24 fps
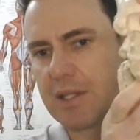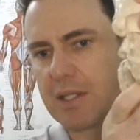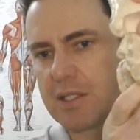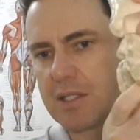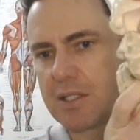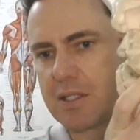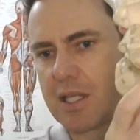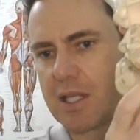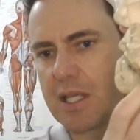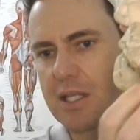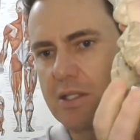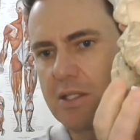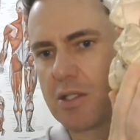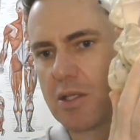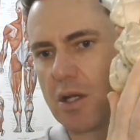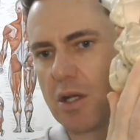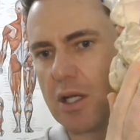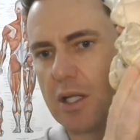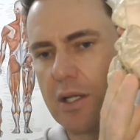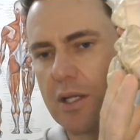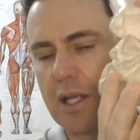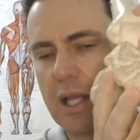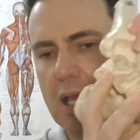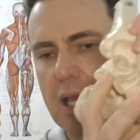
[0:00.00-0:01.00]
and this is the
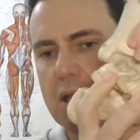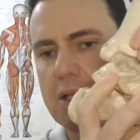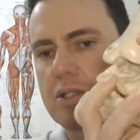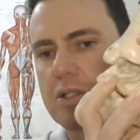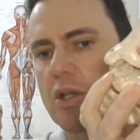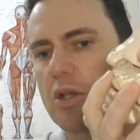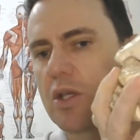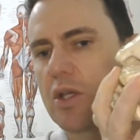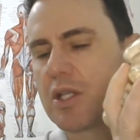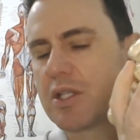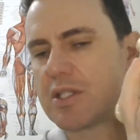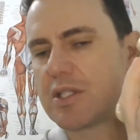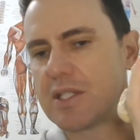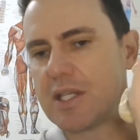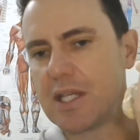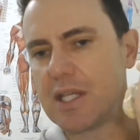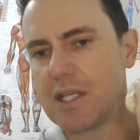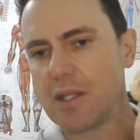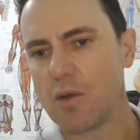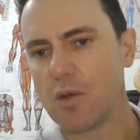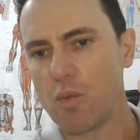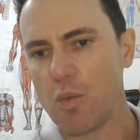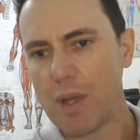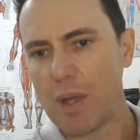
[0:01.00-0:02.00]
inside. So you can
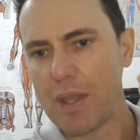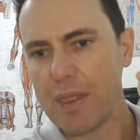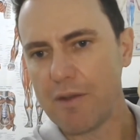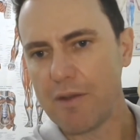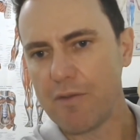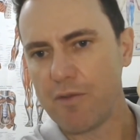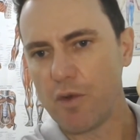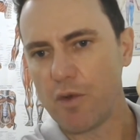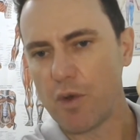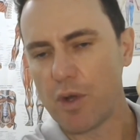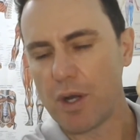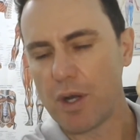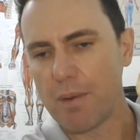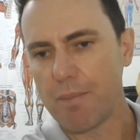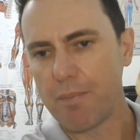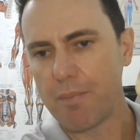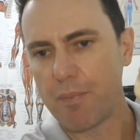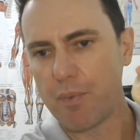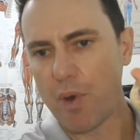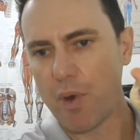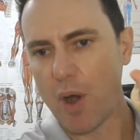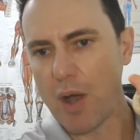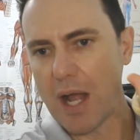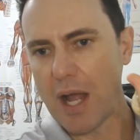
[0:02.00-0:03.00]
see that when the foot
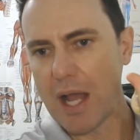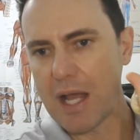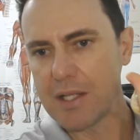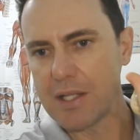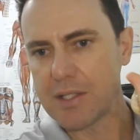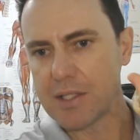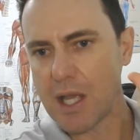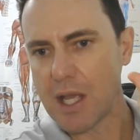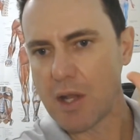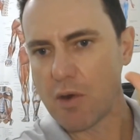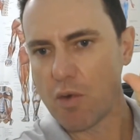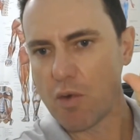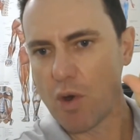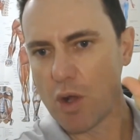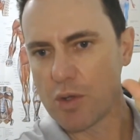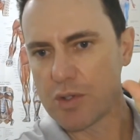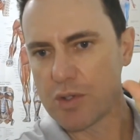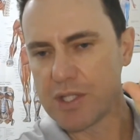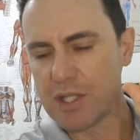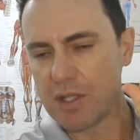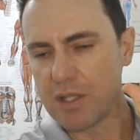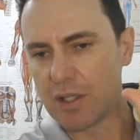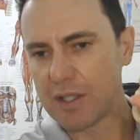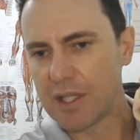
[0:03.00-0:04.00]
pronates and
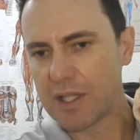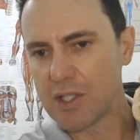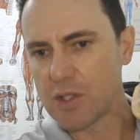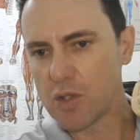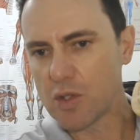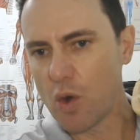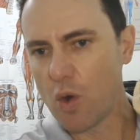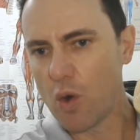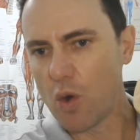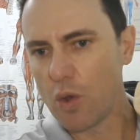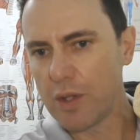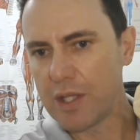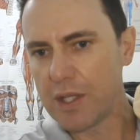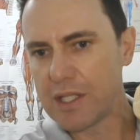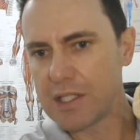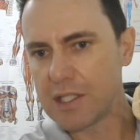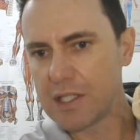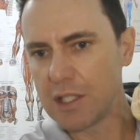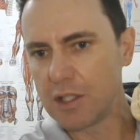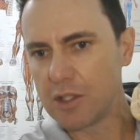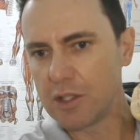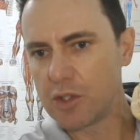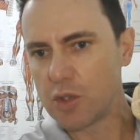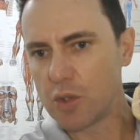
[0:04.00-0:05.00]
rolls in like this, all
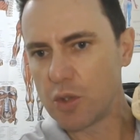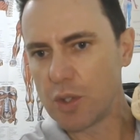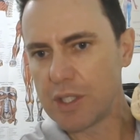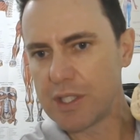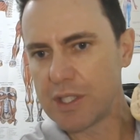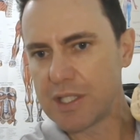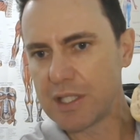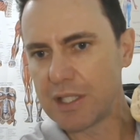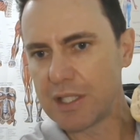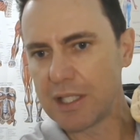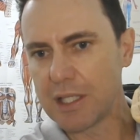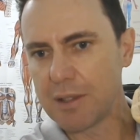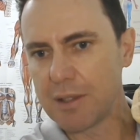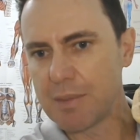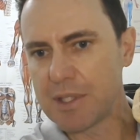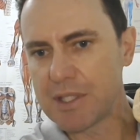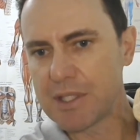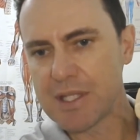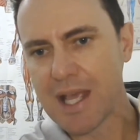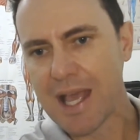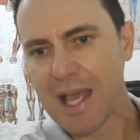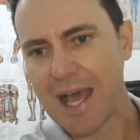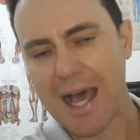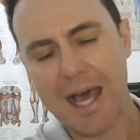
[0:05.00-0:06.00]
these little joints and
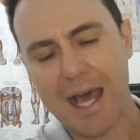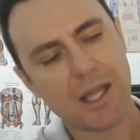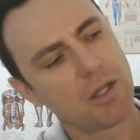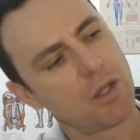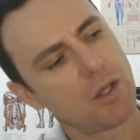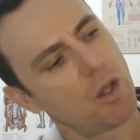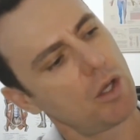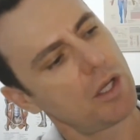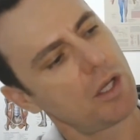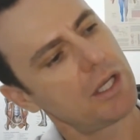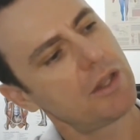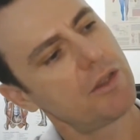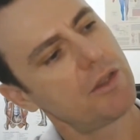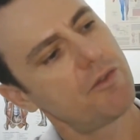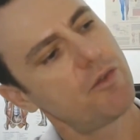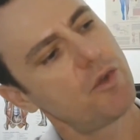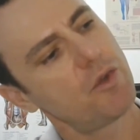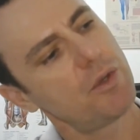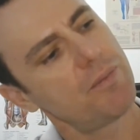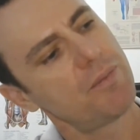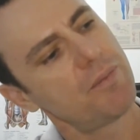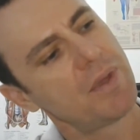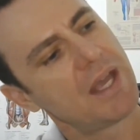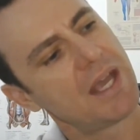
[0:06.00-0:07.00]
ligaments unlock in the
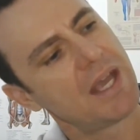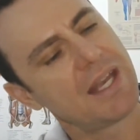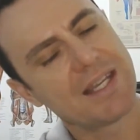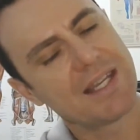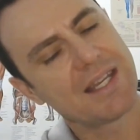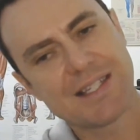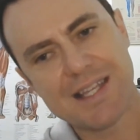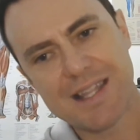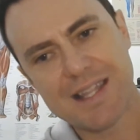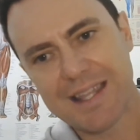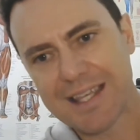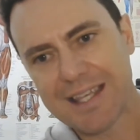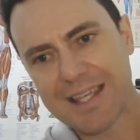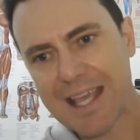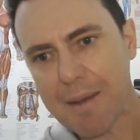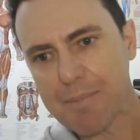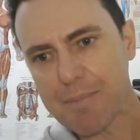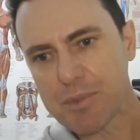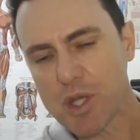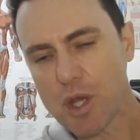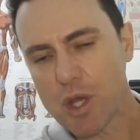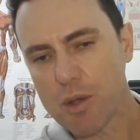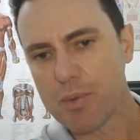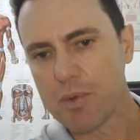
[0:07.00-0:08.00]
foot, and you can see the
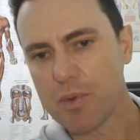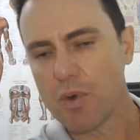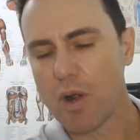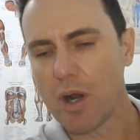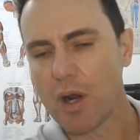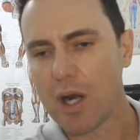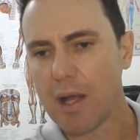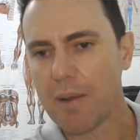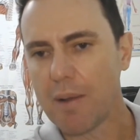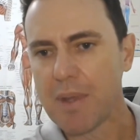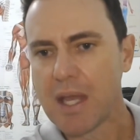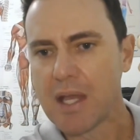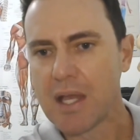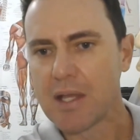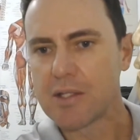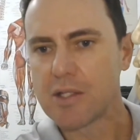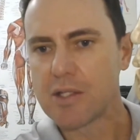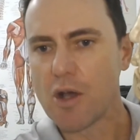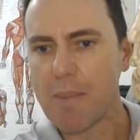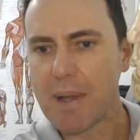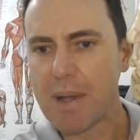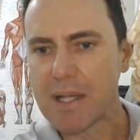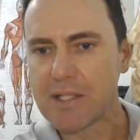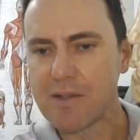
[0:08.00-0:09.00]
gaps open right up,
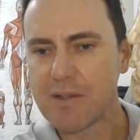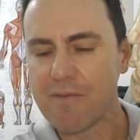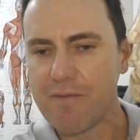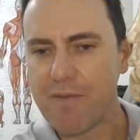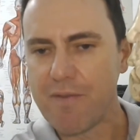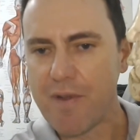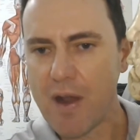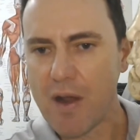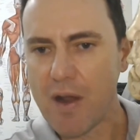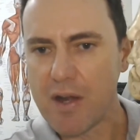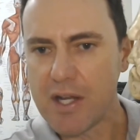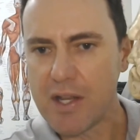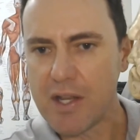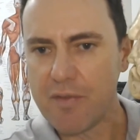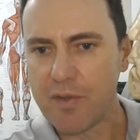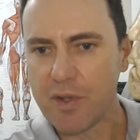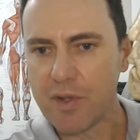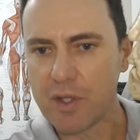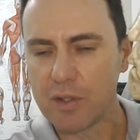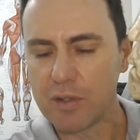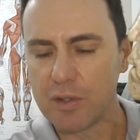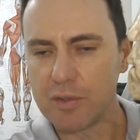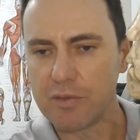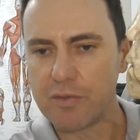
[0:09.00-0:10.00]
so it makes it very
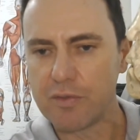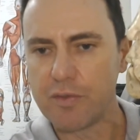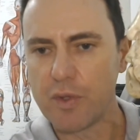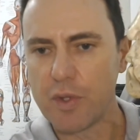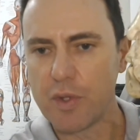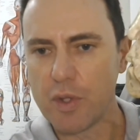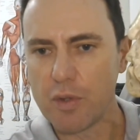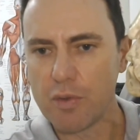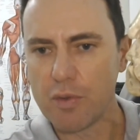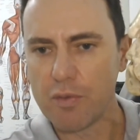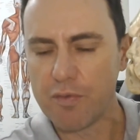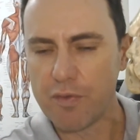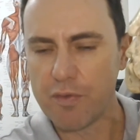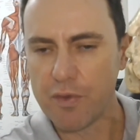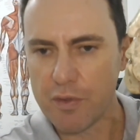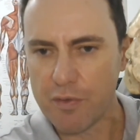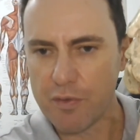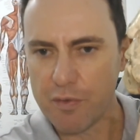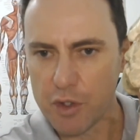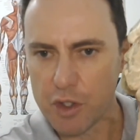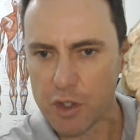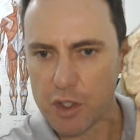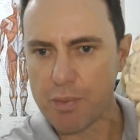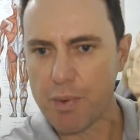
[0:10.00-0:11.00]
difficult for the for
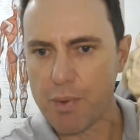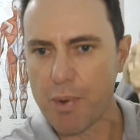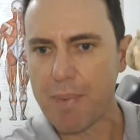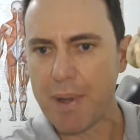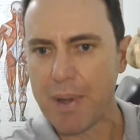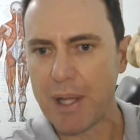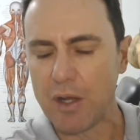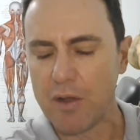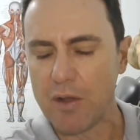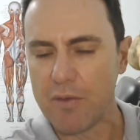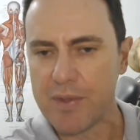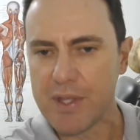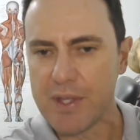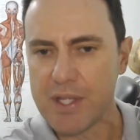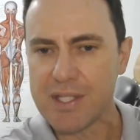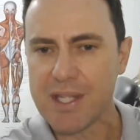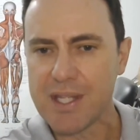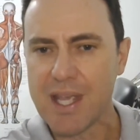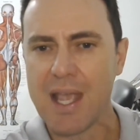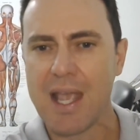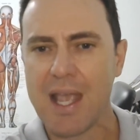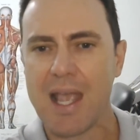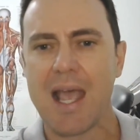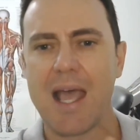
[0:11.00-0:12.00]
the foot to propel off
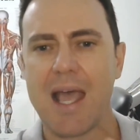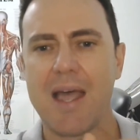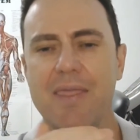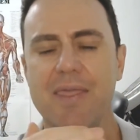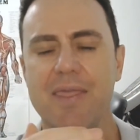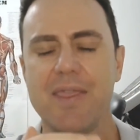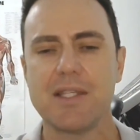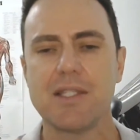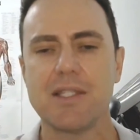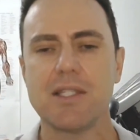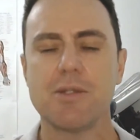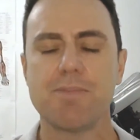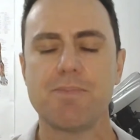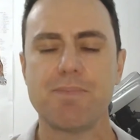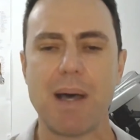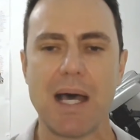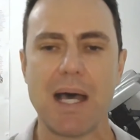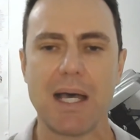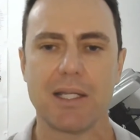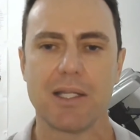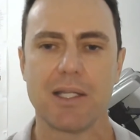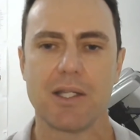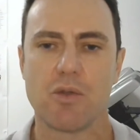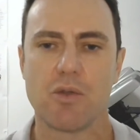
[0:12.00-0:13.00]
this. And this is
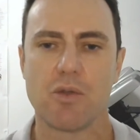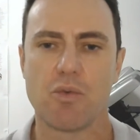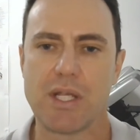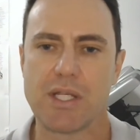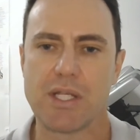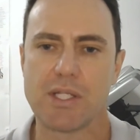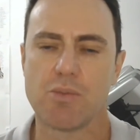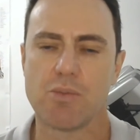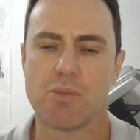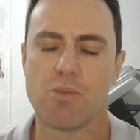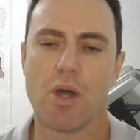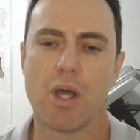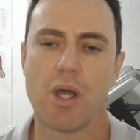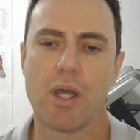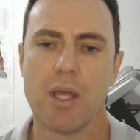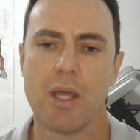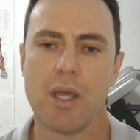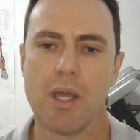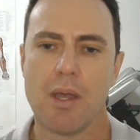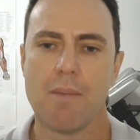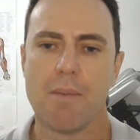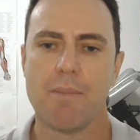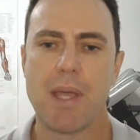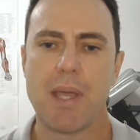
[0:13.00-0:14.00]
partly the reason why
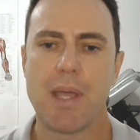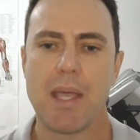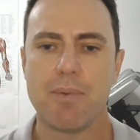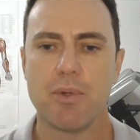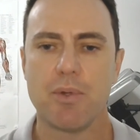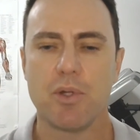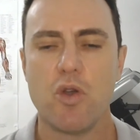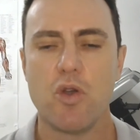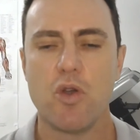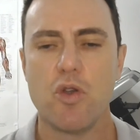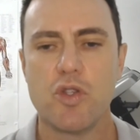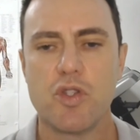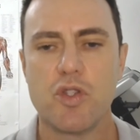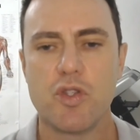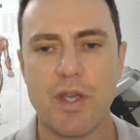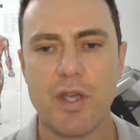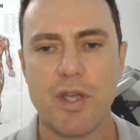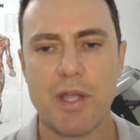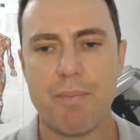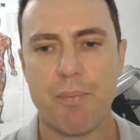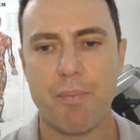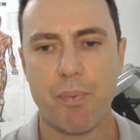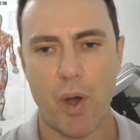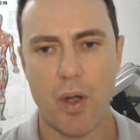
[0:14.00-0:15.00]
people whose
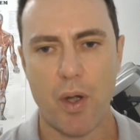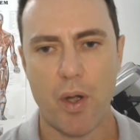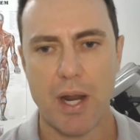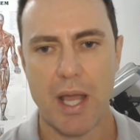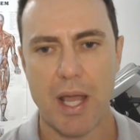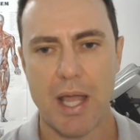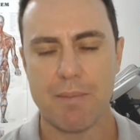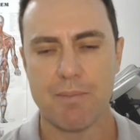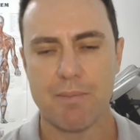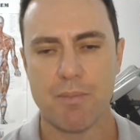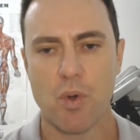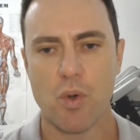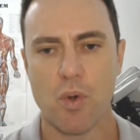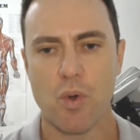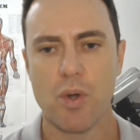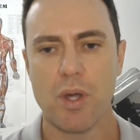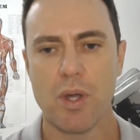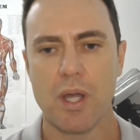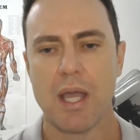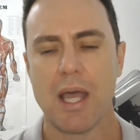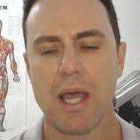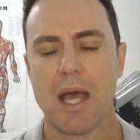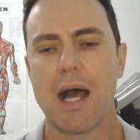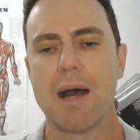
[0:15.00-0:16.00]
feet pronate
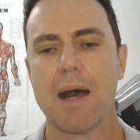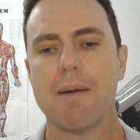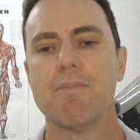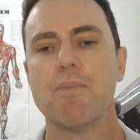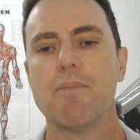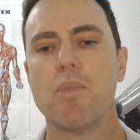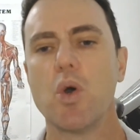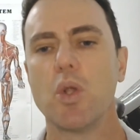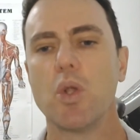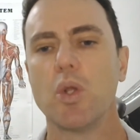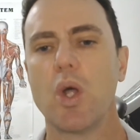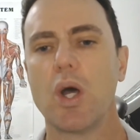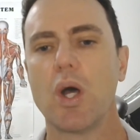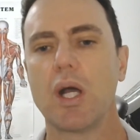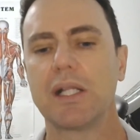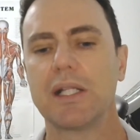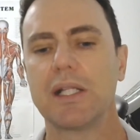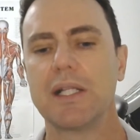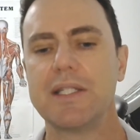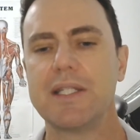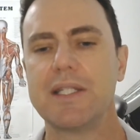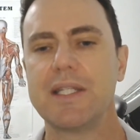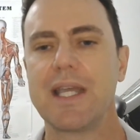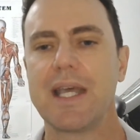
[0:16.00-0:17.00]
more are more
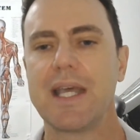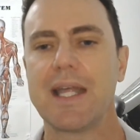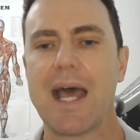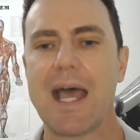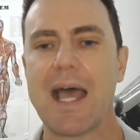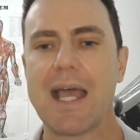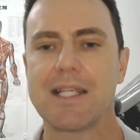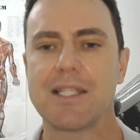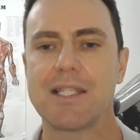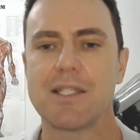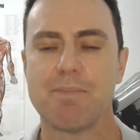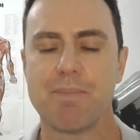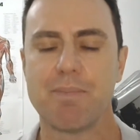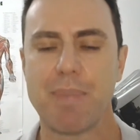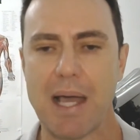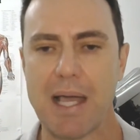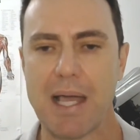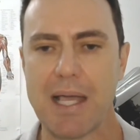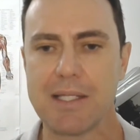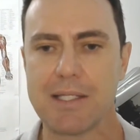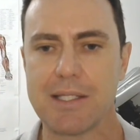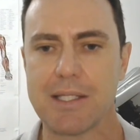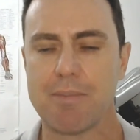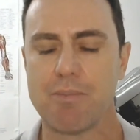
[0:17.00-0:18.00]
likely to get aches and
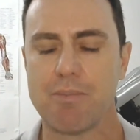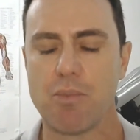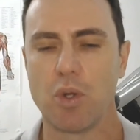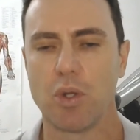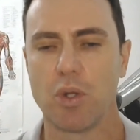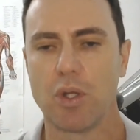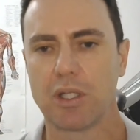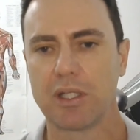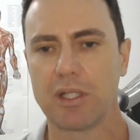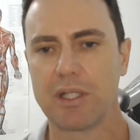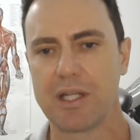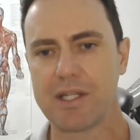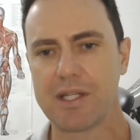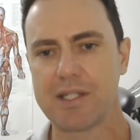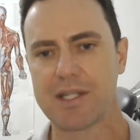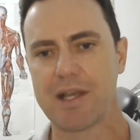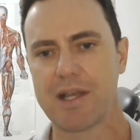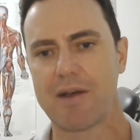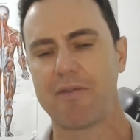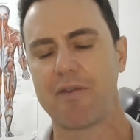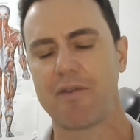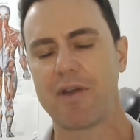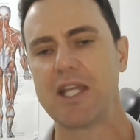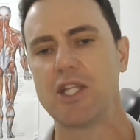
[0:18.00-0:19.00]
pains and more likely to
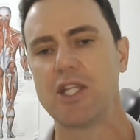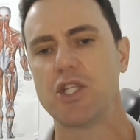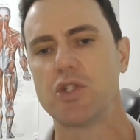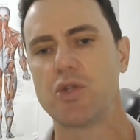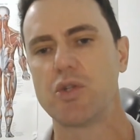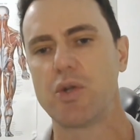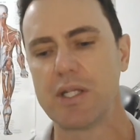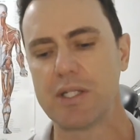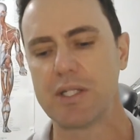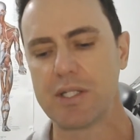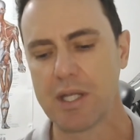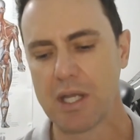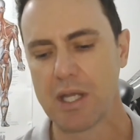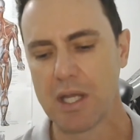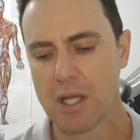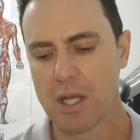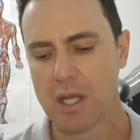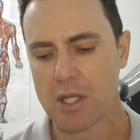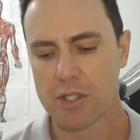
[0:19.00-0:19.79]
suffer injuries.